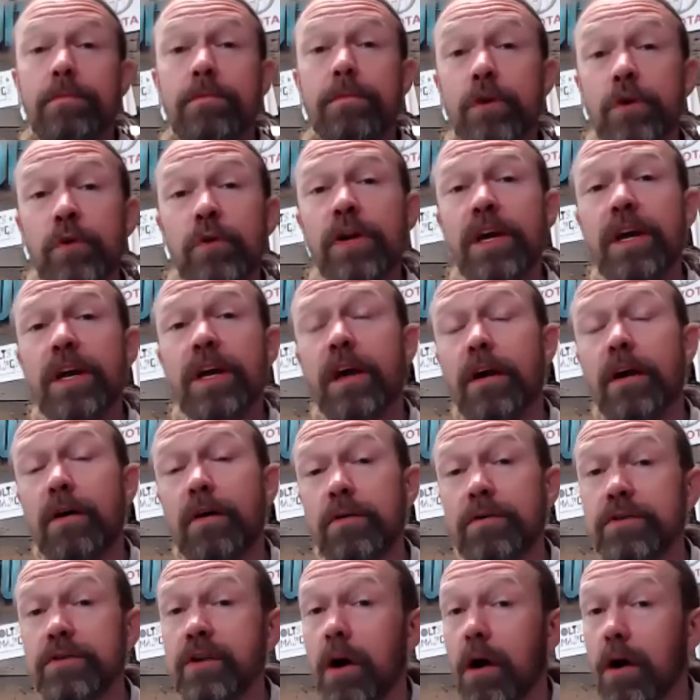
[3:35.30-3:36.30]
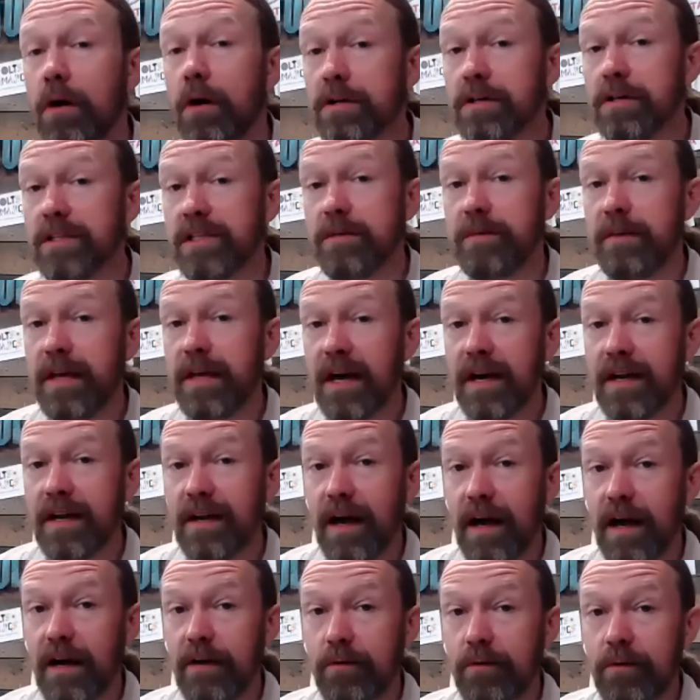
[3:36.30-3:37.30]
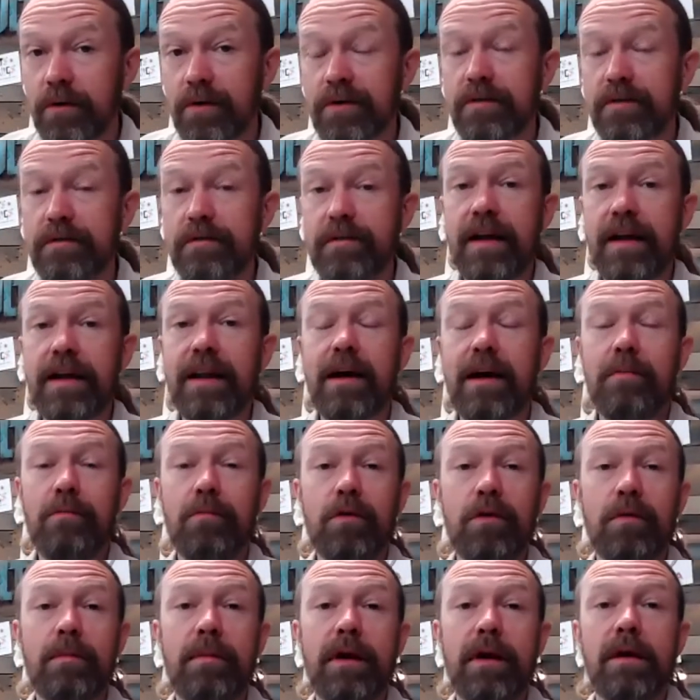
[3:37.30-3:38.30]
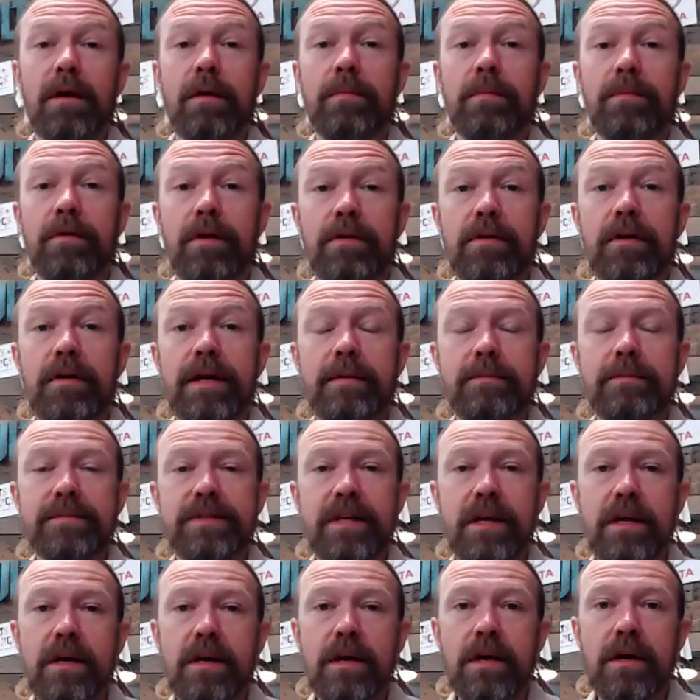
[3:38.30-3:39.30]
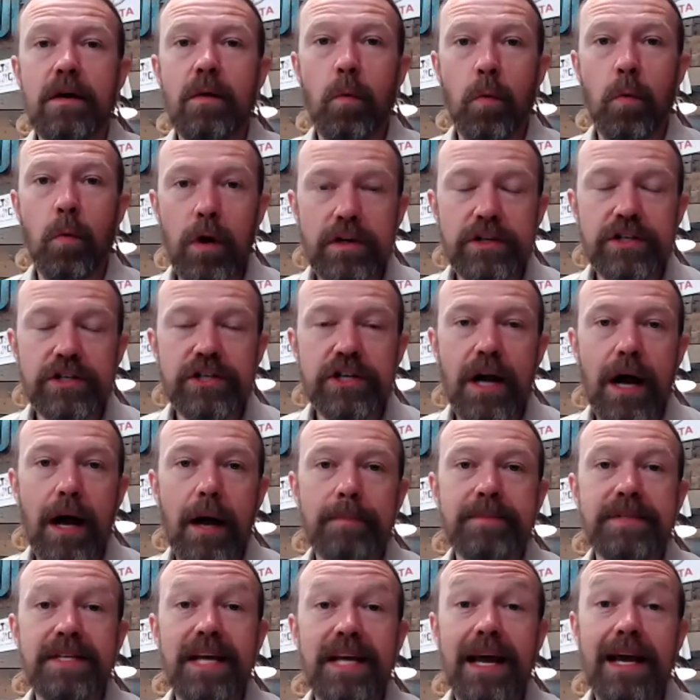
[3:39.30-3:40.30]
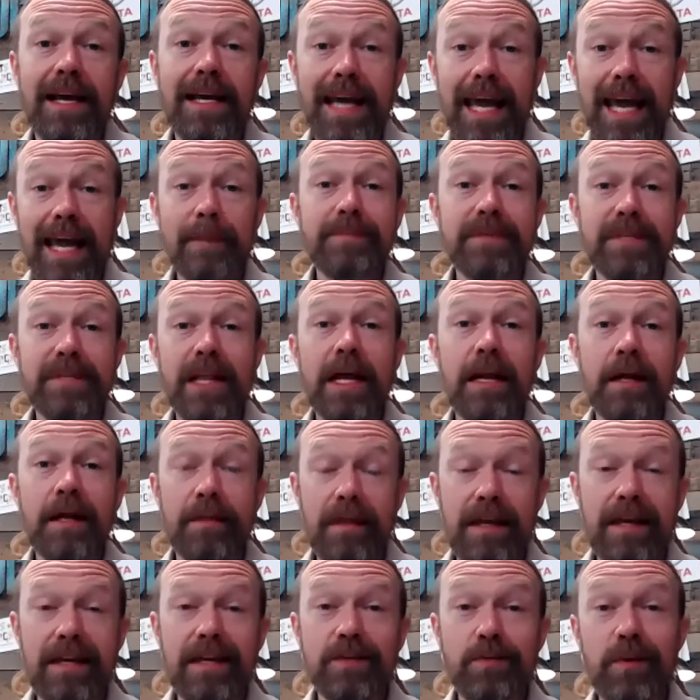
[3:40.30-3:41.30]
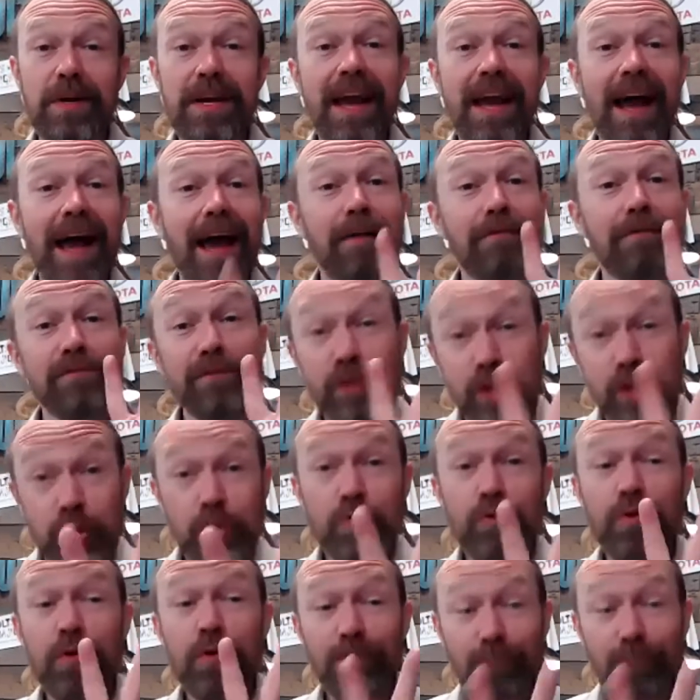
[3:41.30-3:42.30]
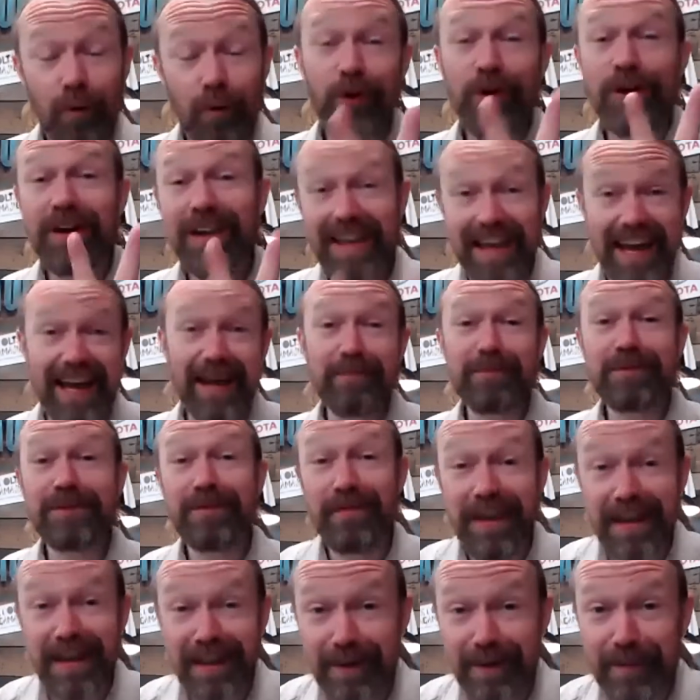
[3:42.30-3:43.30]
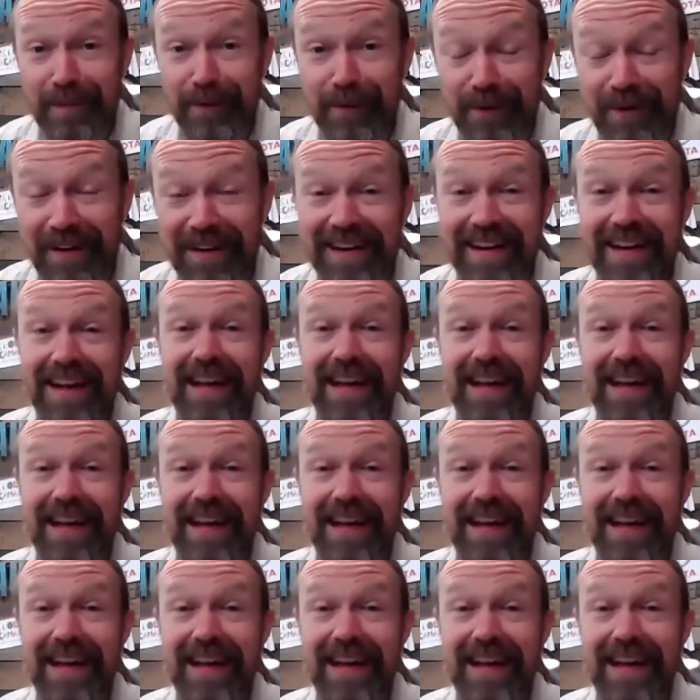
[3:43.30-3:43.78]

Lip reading: You can go to rcbi.org to find out more about our programs, workshops, camps like these. We have 2 more camps available,